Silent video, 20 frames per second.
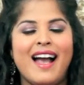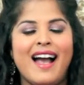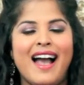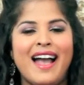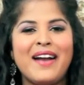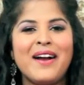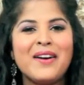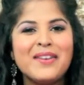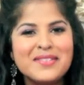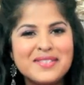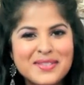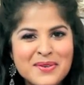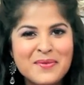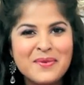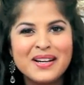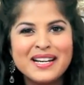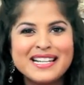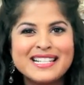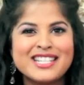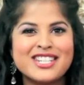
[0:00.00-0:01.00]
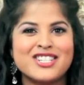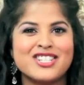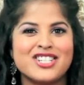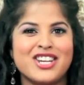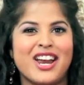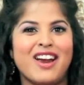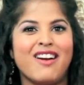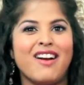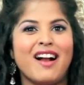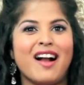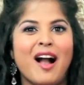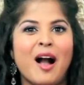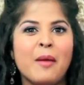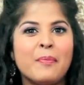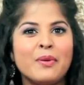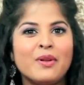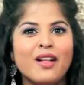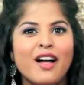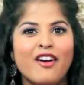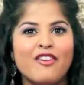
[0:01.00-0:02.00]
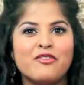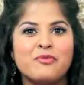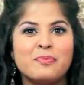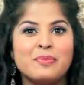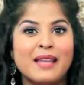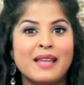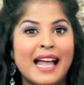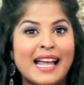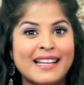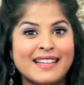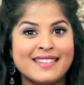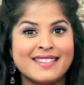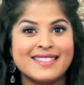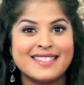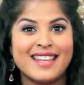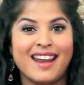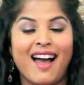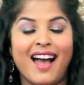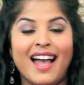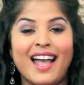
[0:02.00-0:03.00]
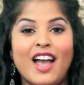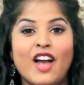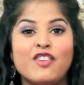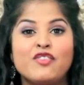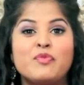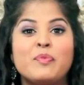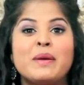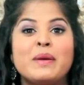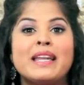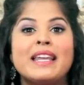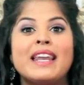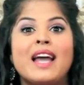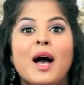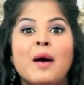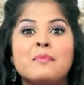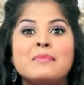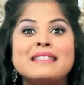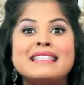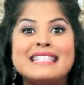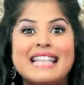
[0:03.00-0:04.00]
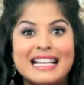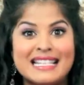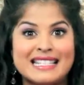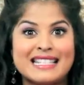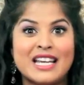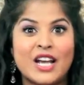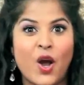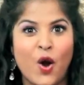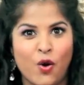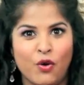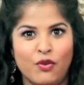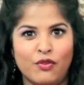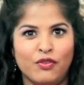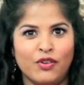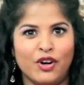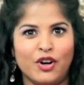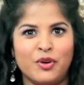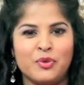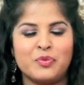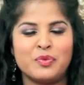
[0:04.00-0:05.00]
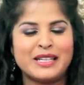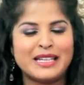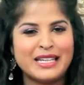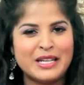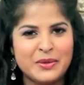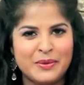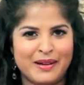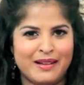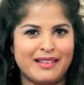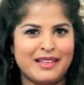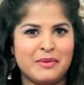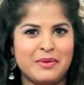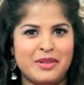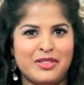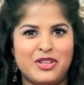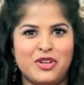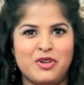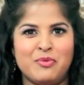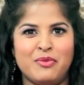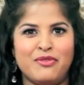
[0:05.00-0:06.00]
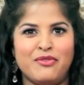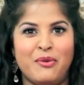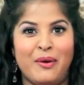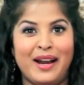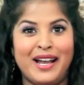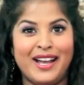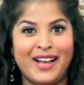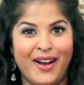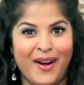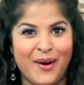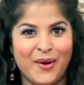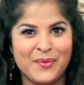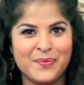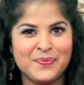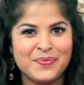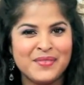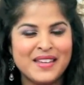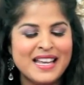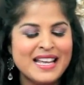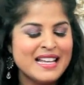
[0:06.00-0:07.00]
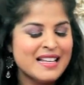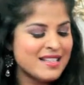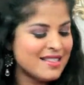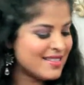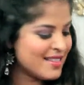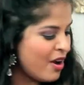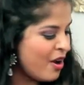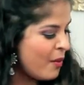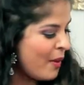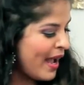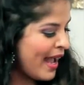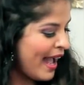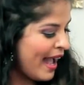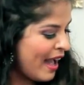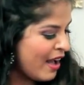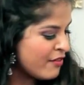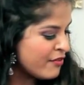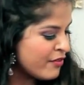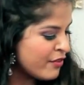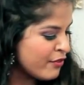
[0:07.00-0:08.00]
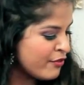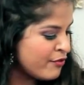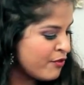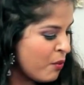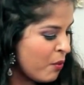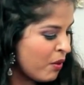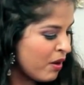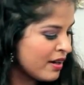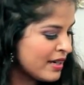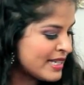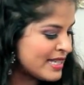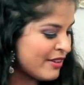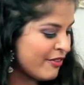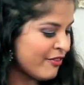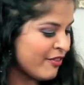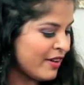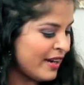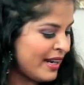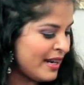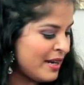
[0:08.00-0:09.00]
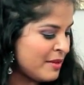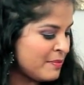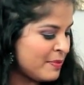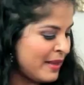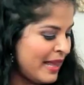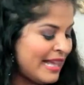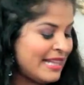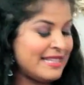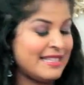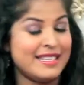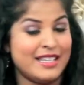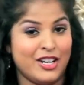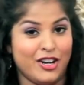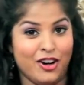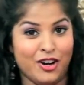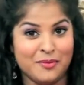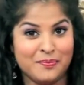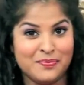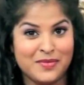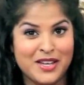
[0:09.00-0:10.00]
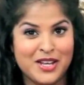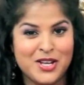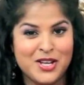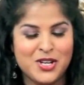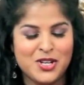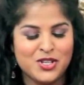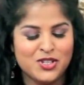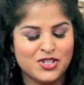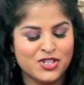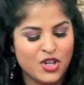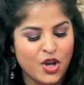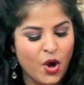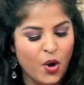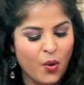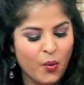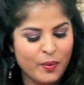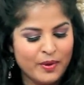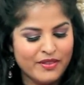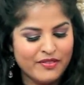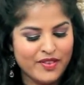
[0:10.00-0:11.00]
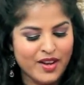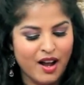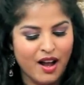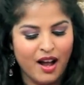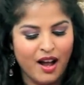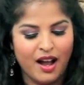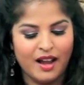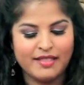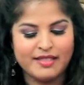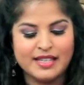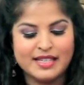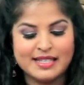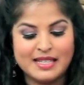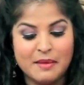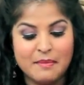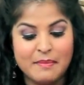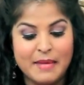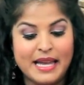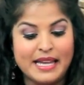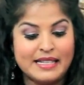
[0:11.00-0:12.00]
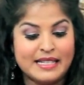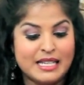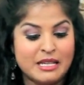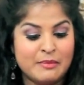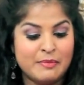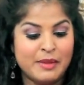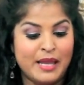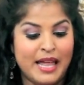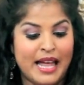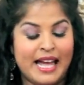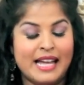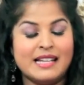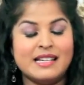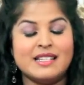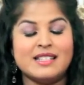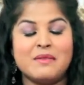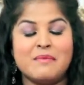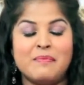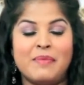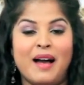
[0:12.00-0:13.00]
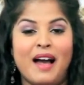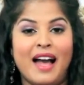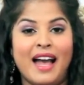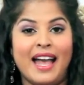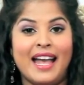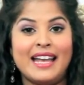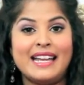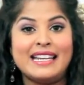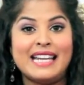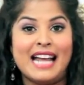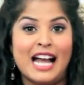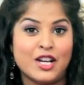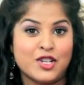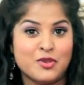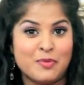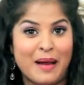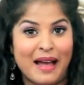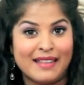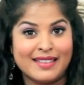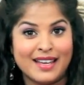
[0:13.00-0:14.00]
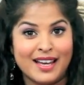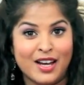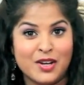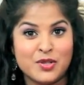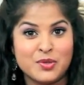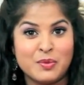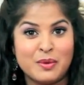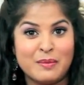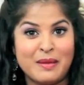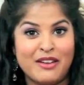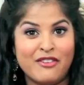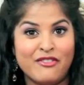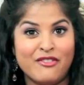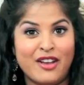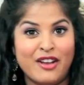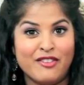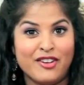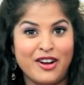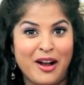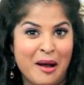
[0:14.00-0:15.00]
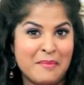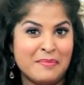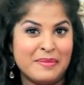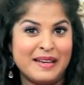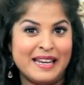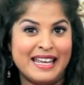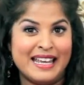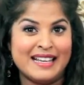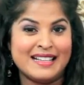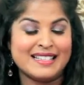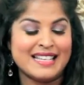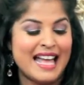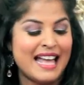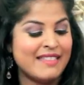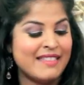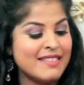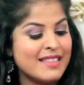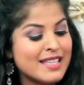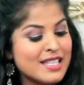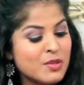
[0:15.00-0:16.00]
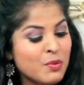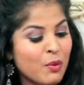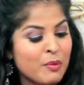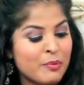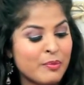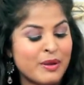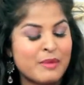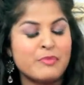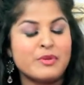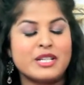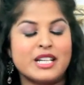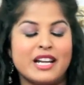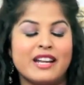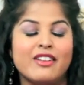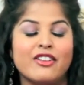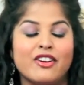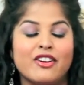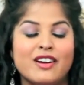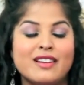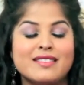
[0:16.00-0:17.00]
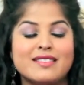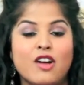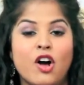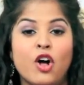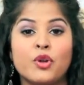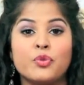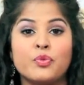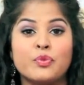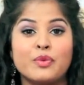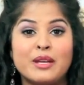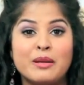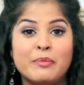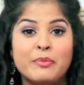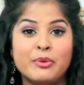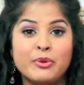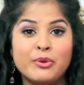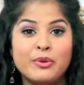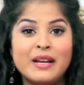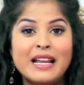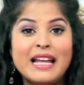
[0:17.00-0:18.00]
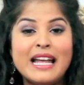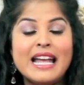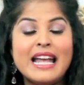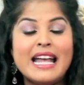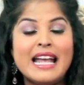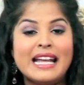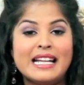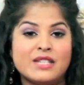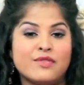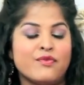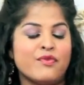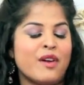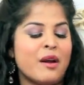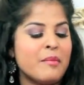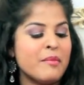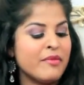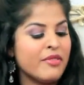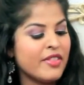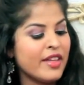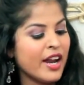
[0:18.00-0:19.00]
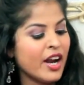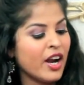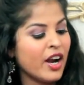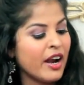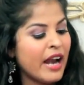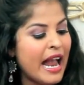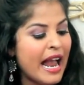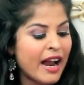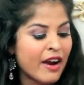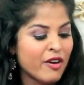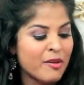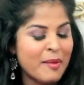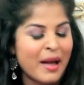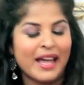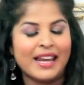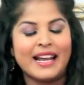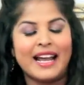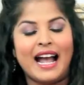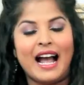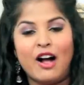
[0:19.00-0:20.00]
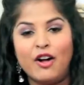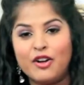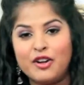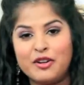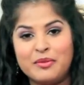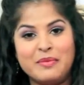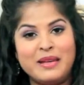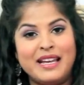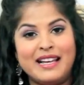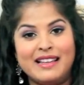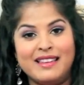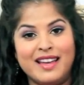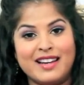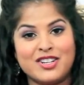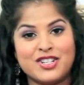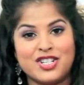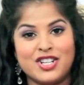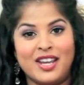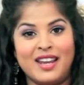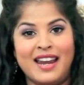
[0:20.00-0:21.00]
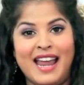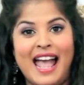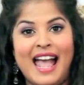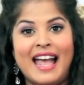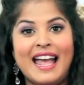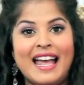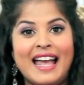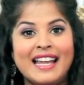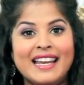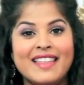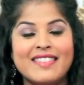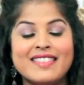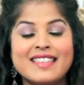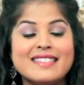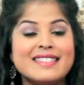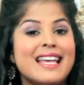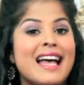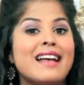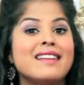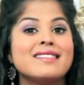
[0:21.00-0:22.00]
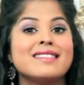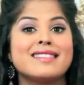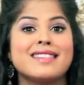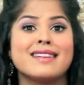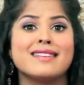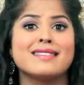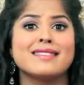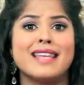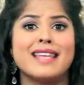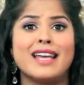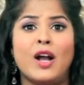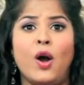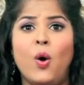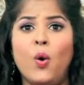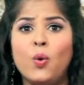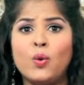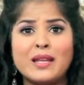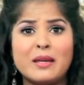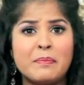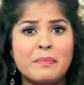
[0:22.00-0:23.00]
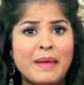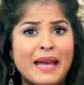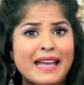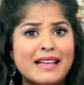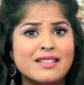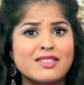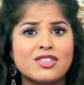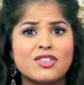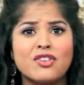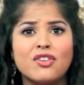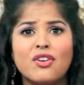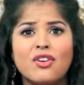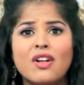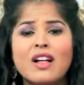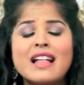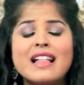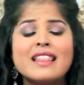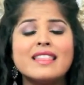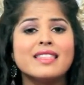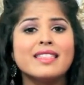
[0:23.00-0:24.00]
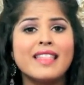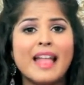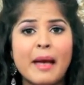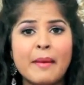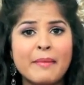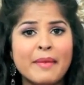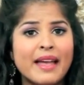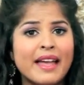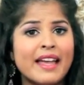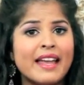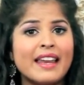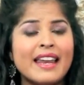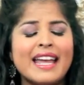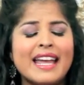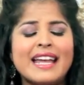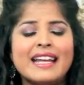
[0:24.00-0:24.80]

I also wanted to share a couple of blends that I have been obsessing over really quickly with you before I go. So I have four different blends here. So we've got this amazing blend by Naturopathica, who's one of my favorite companies. And this one in particular is called Reboot. It's from their Aromatic Alchemy collection. And this has things like holy basil, lemon.